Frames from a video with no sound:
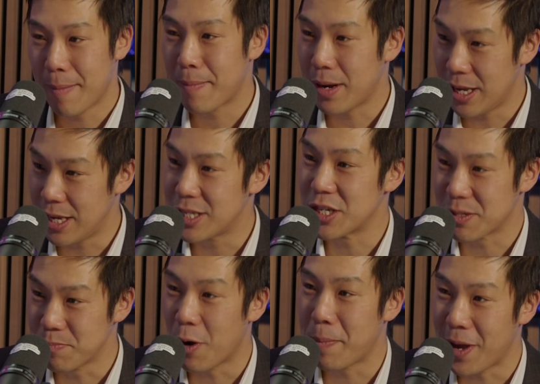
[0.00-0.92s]
please just
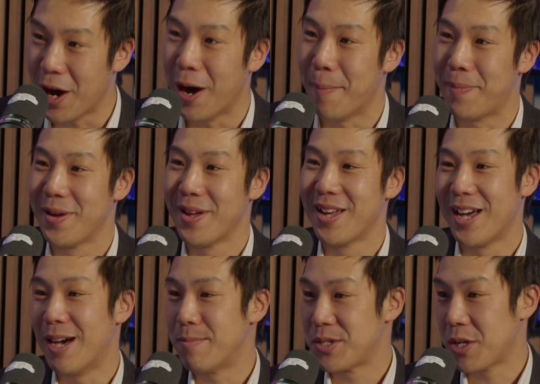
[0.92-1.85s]
mop it up
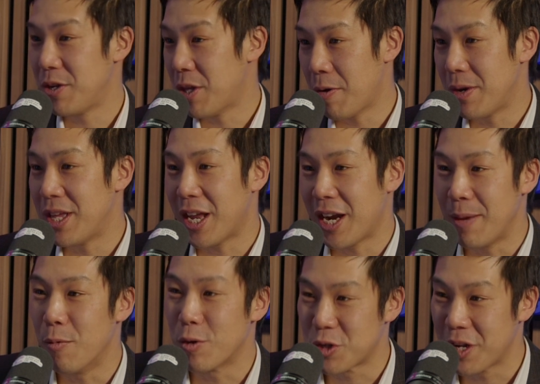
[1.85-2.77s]
so you don't need any
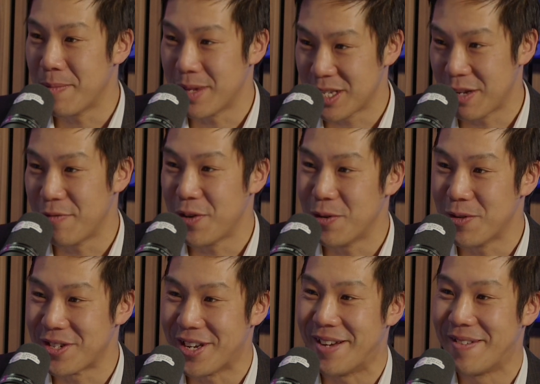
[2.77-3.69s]
more treatments in
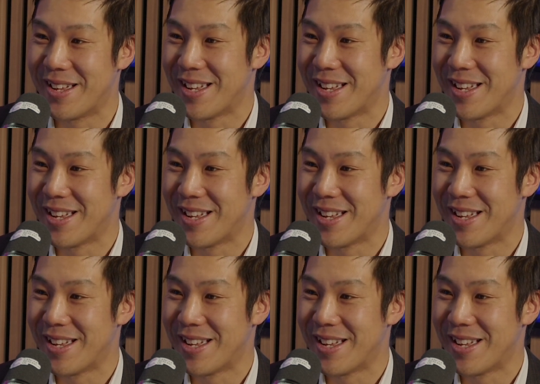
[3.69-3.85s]
future.